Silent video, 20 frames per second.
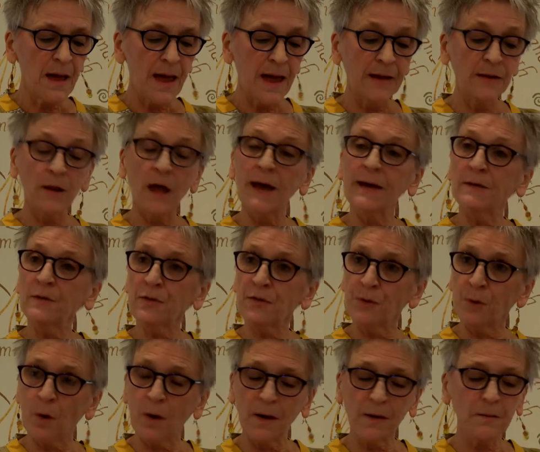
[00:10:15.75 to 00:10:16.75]
enlightened
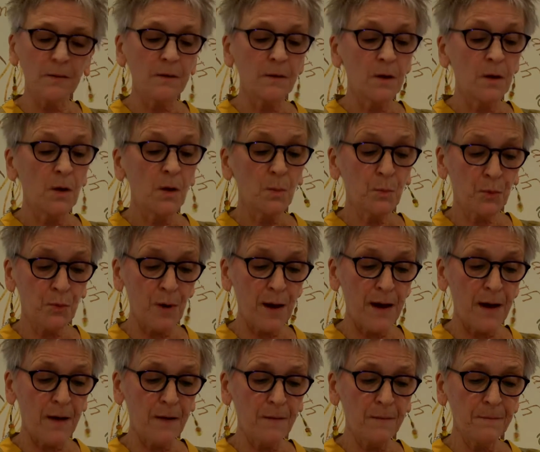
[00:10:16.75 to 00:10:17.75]
thought,
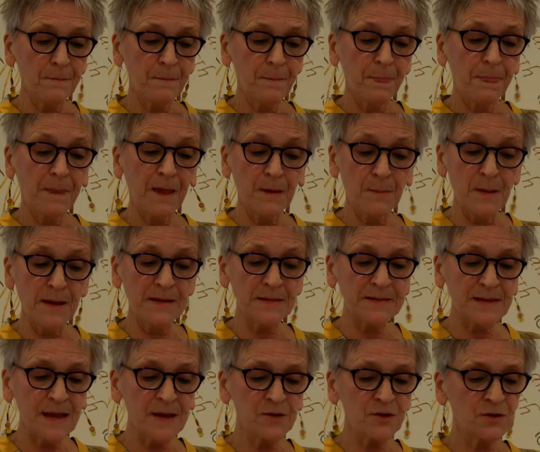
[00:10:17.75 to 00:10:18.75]
prayer, and
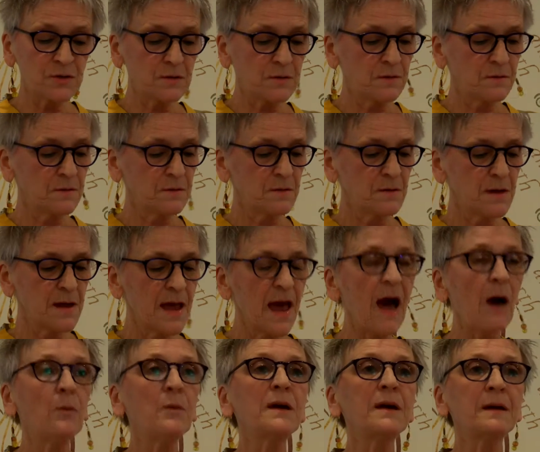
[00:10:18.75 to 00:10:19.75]
meditation,
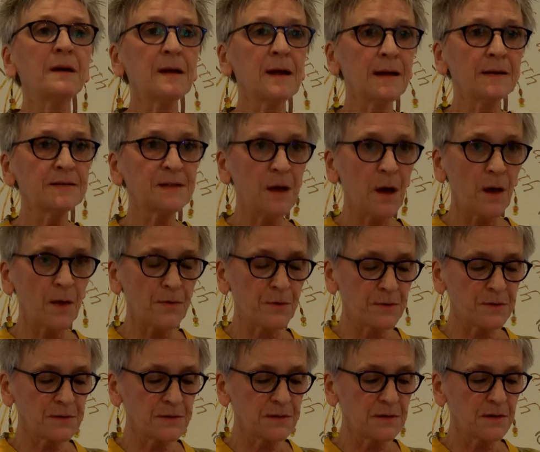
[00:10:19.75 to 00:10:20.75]
how we connect to
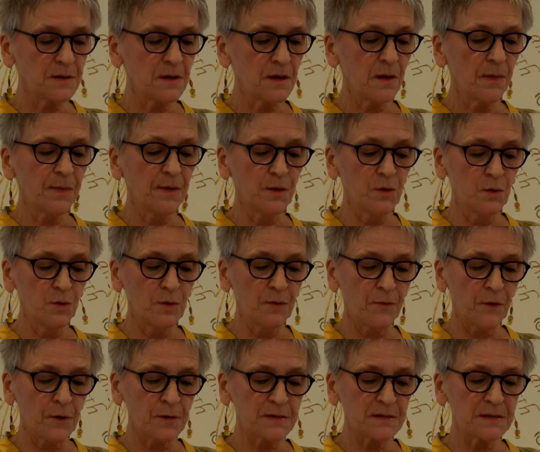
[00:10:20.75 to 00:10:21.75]
others, the
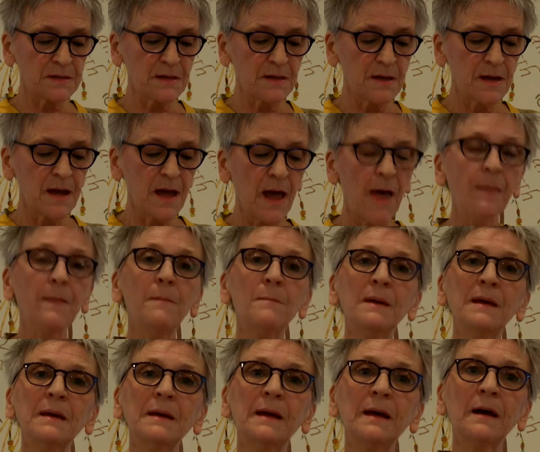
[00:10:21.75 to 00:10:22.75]
universe, and the
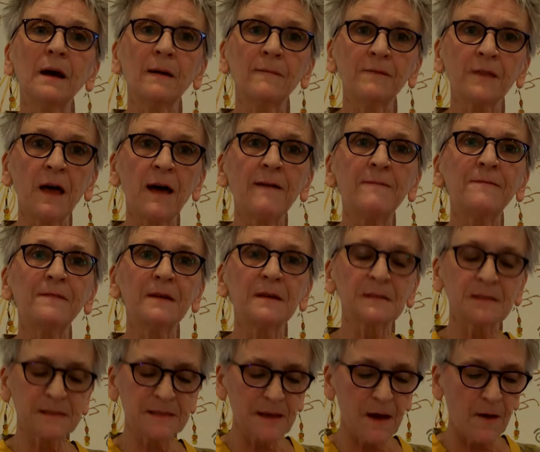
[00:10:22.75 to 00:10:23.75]
meaning of life
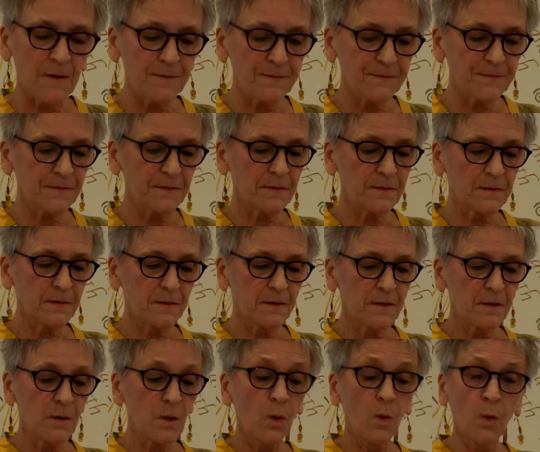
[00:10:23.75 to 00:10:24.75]
itself,
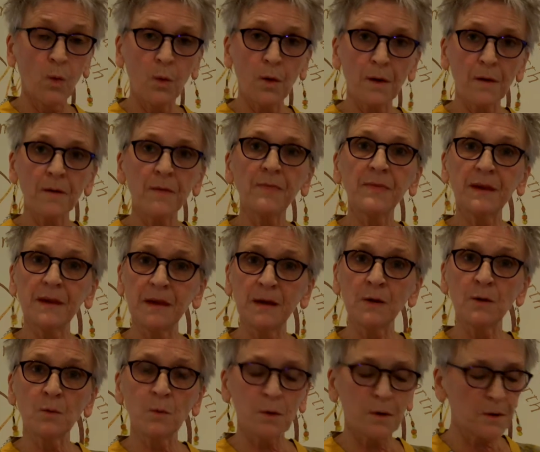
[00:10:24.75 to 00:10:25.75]
or the
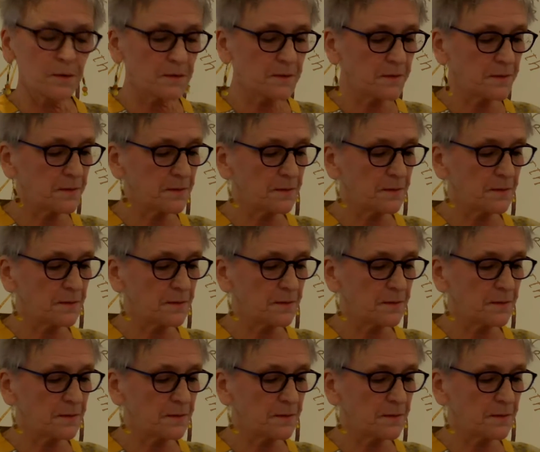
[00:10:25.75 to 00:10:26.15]
inner world.